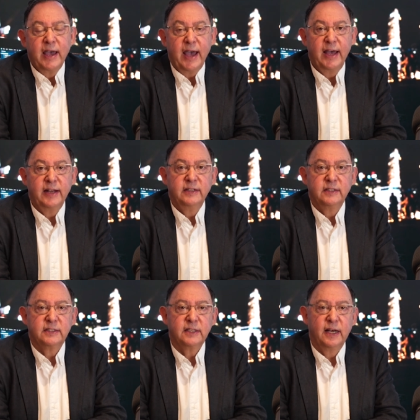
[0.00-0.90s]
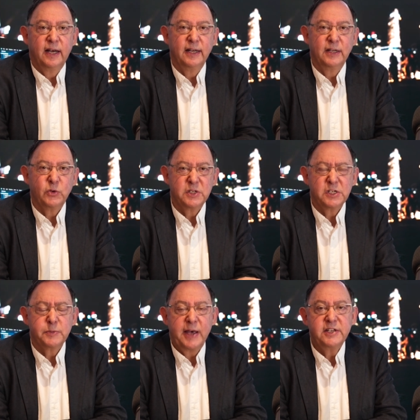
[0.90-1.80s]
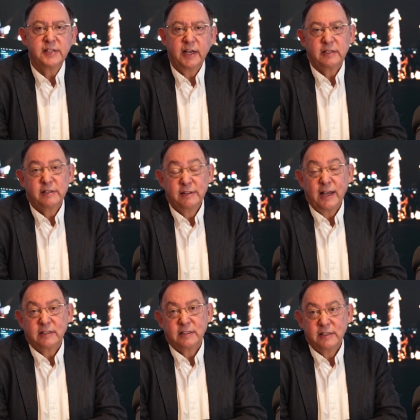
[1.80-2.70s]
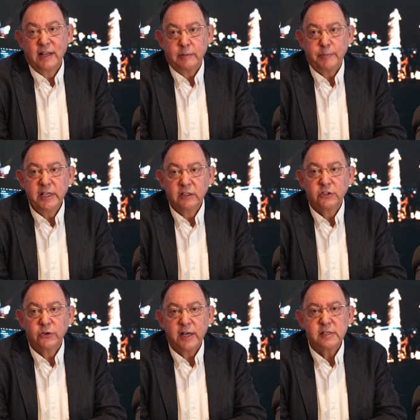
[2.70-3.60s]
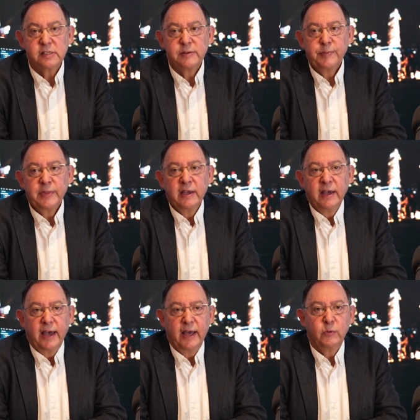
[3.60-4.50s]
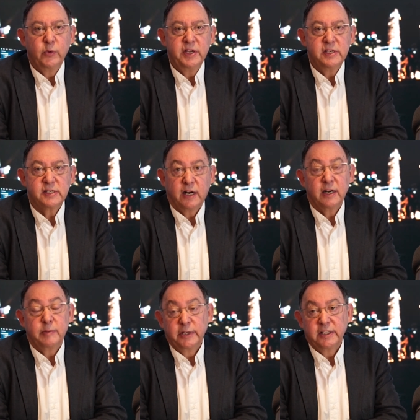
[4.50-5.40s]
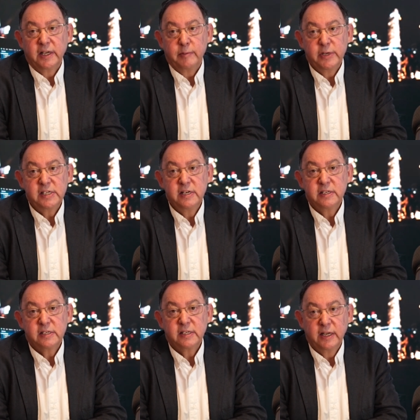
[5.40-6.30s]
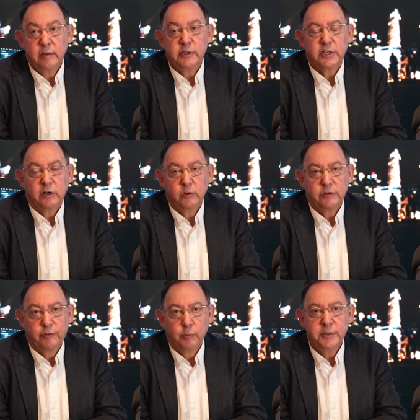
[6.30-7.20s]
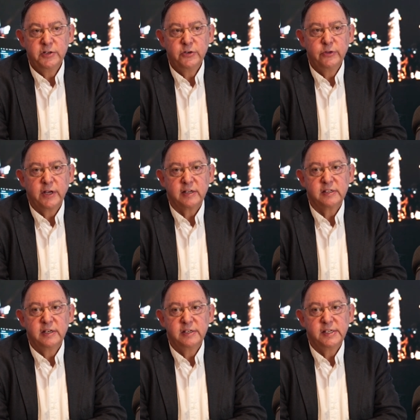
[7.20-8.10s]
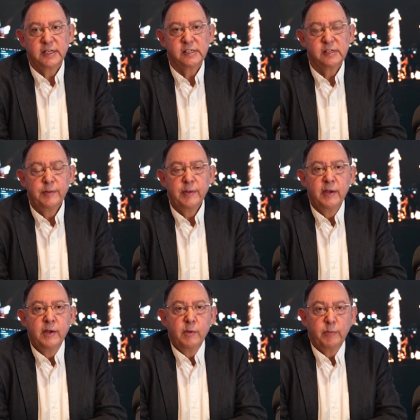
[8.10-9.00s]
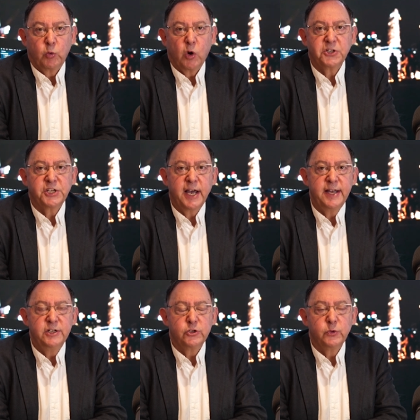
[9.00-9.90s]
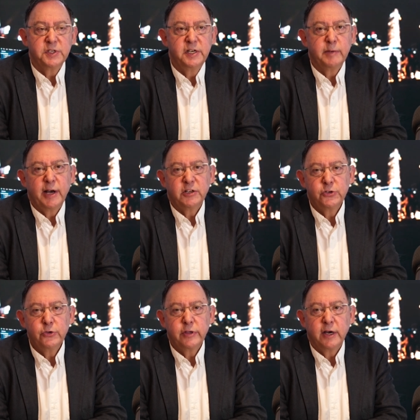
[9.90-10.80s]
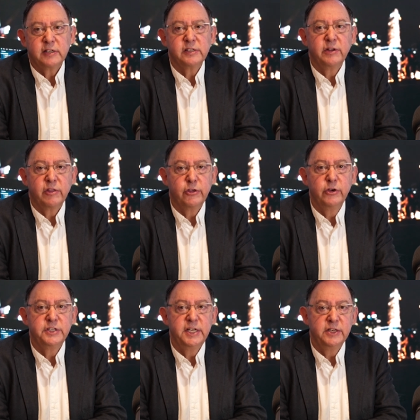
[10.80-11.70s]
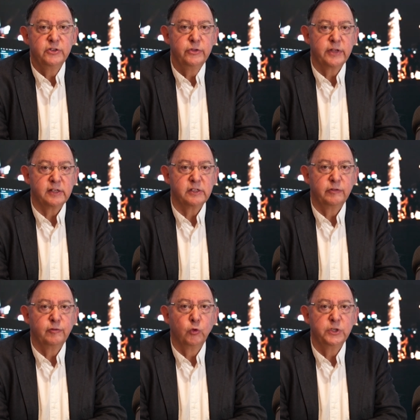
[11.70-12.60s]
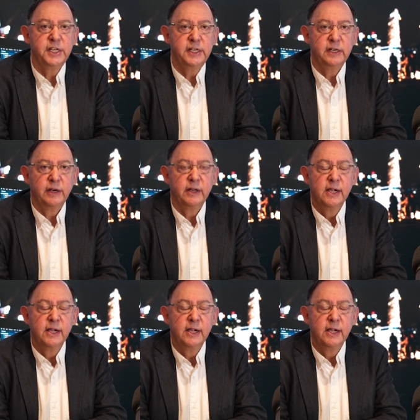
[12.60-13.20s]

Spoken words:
And it was a space that appealed to us. And we started building a business. Kilimanjaro was formed in 2006. But what changed was in about 2013, 2014,